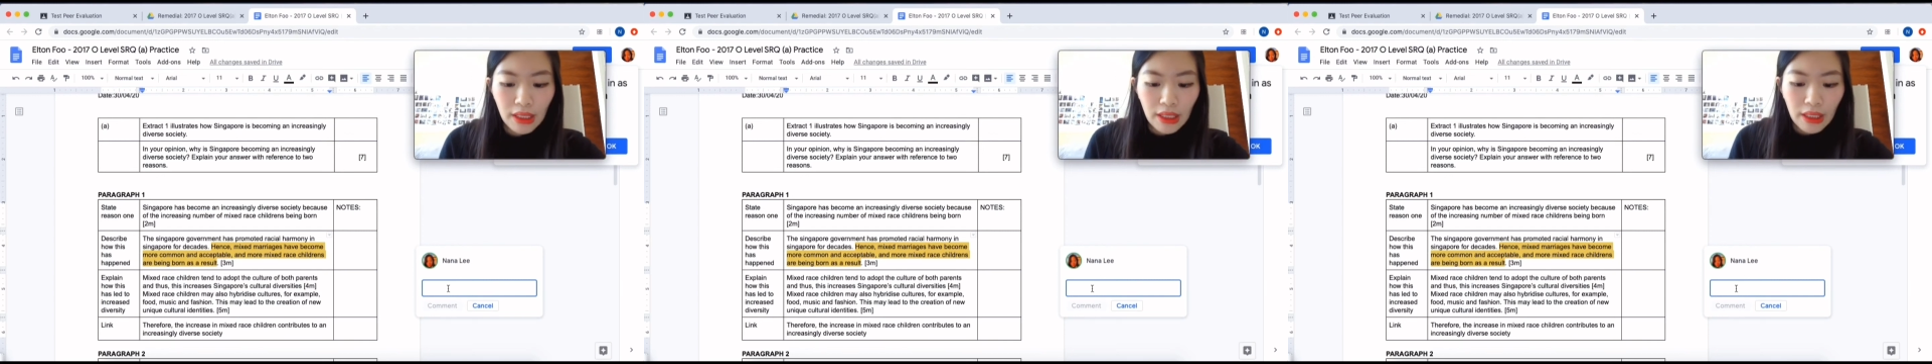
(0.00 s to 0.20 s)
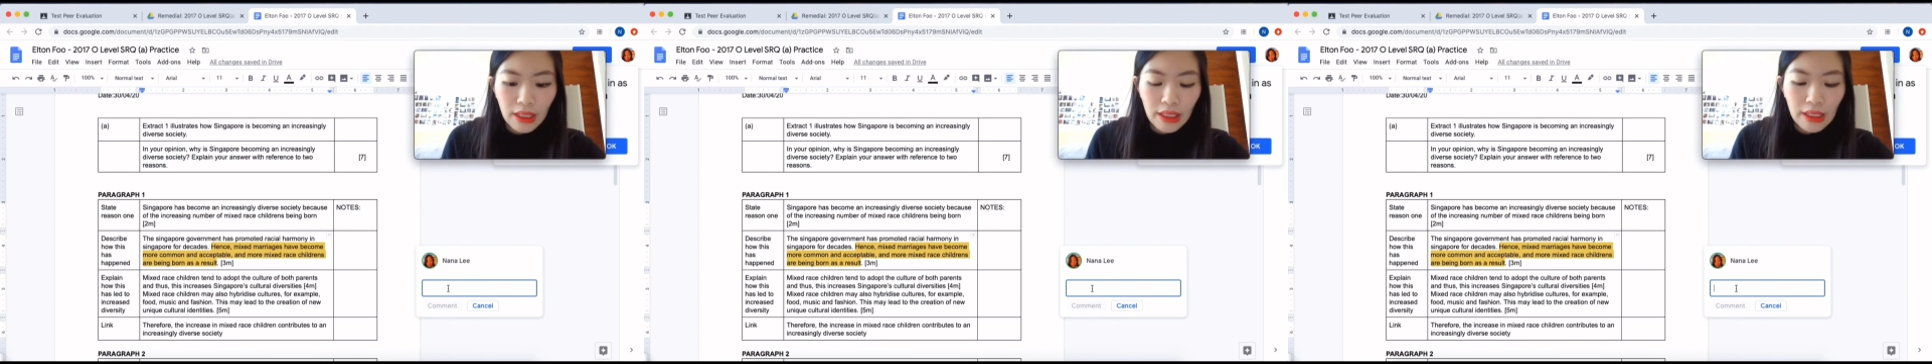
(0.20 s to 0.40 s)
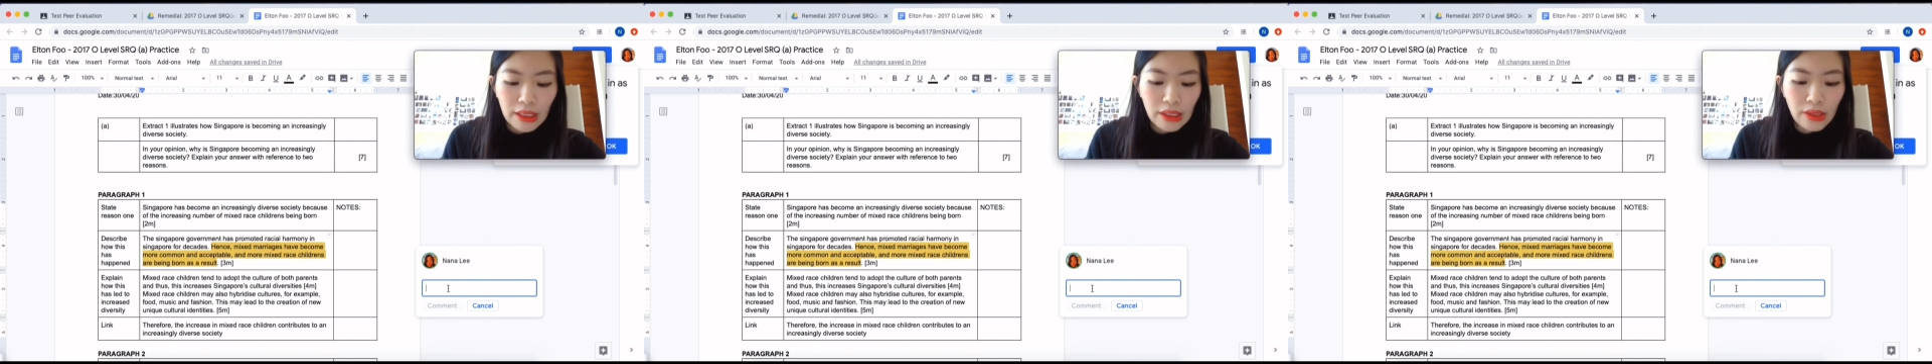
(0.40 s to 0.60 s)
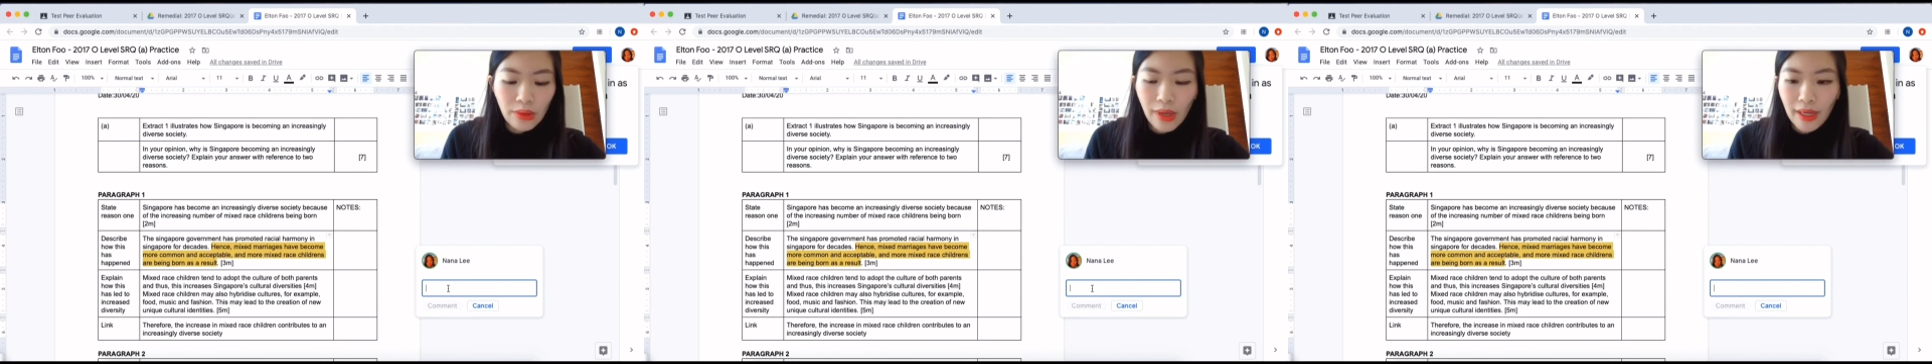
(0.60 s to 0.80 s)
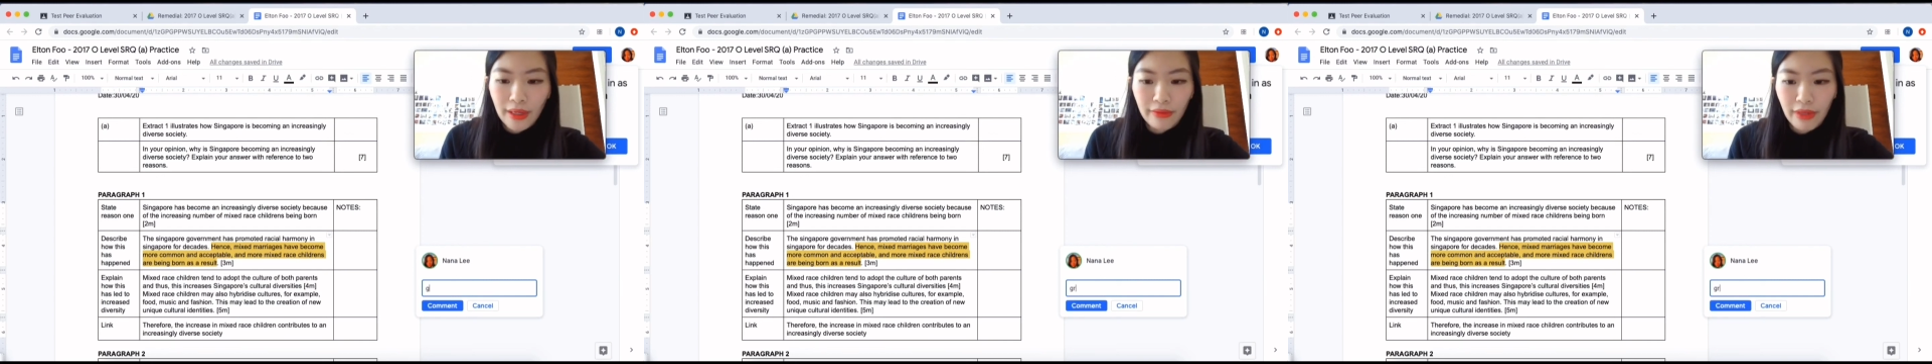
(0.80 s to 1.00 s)
Okay, so
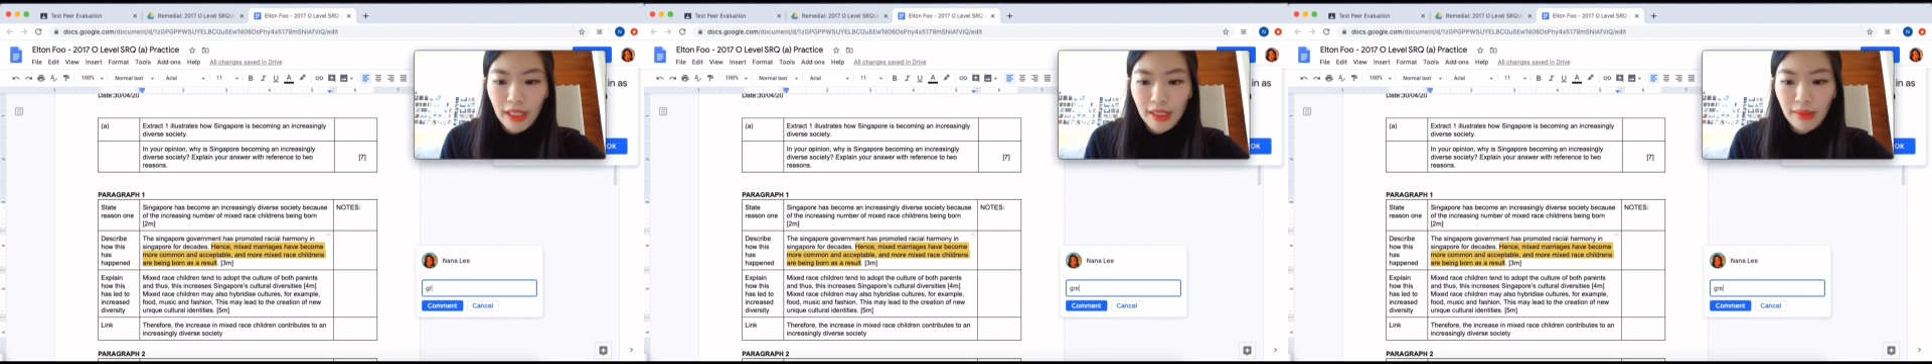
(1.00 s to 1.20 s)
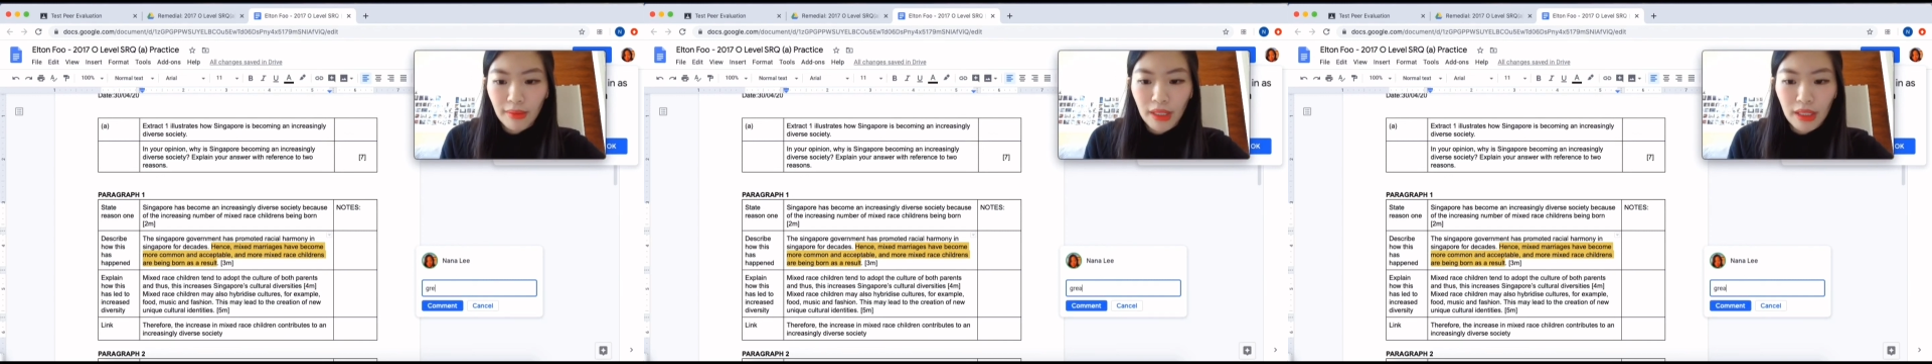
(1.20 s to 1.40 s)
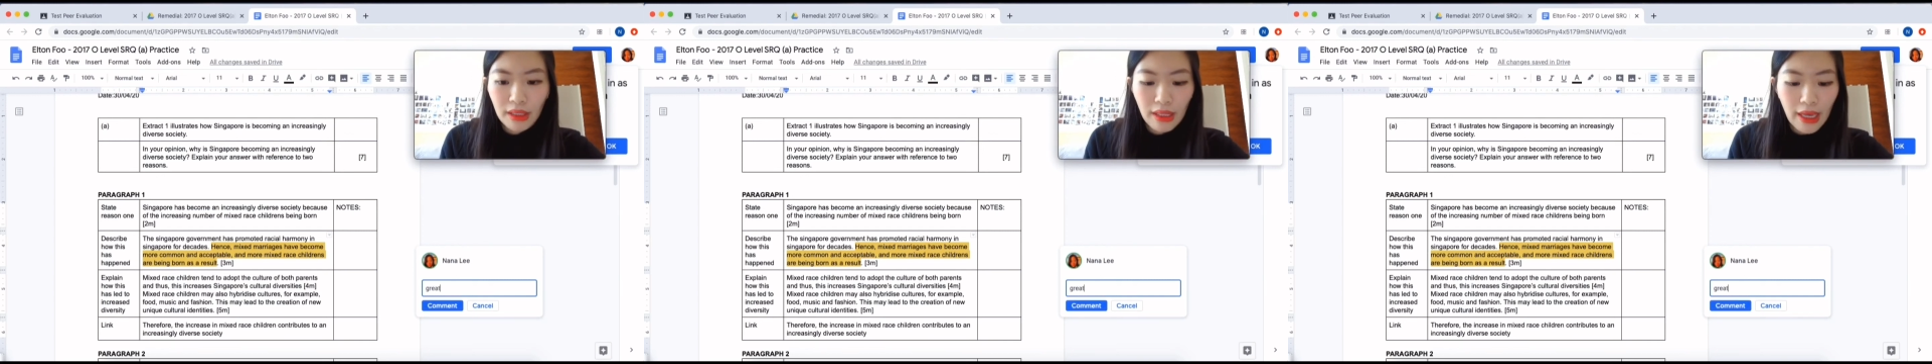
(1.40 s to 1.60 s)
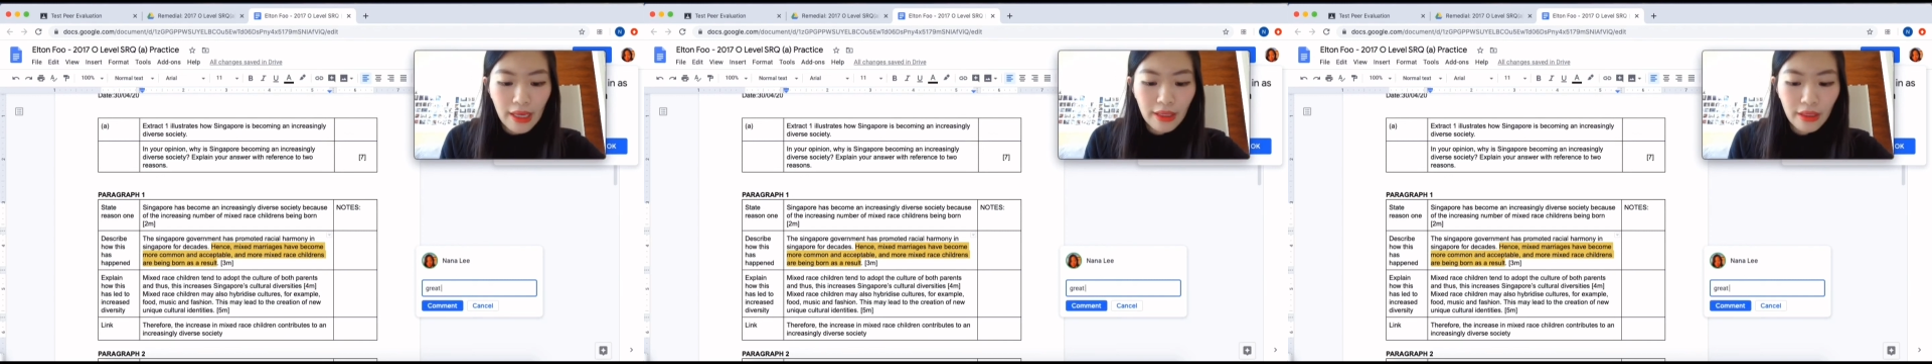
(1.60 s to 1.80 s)
I can write something like